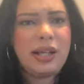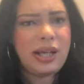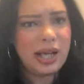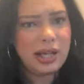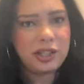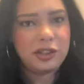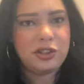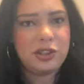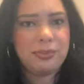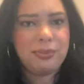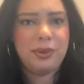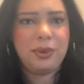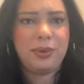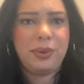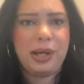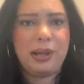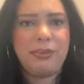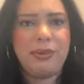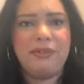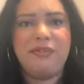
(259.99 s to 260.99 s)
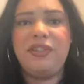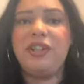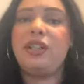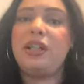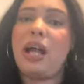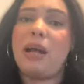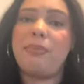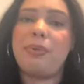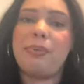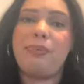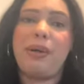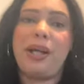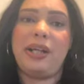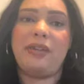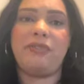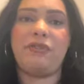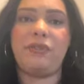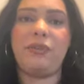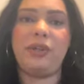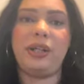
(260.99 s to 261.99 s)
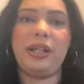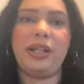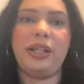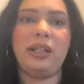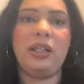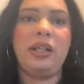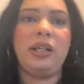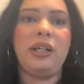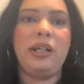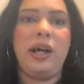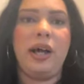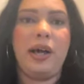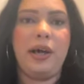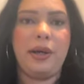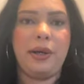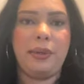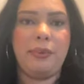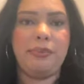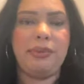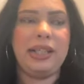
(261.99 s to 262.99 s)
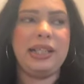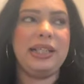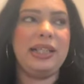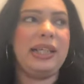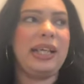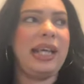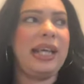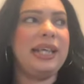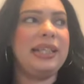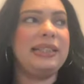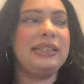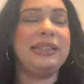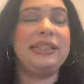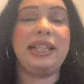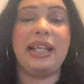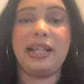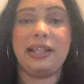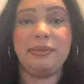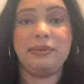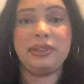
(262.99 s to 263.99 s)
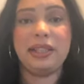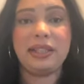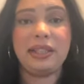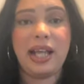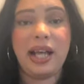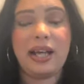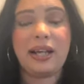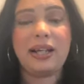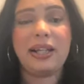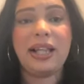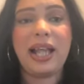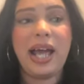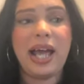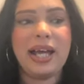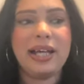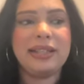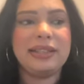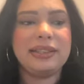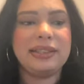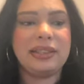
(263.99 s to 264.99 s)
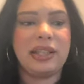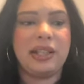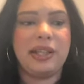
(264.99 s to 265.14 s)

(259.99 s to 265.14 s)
of trip you up if you're not prepared for it. The exams in that class,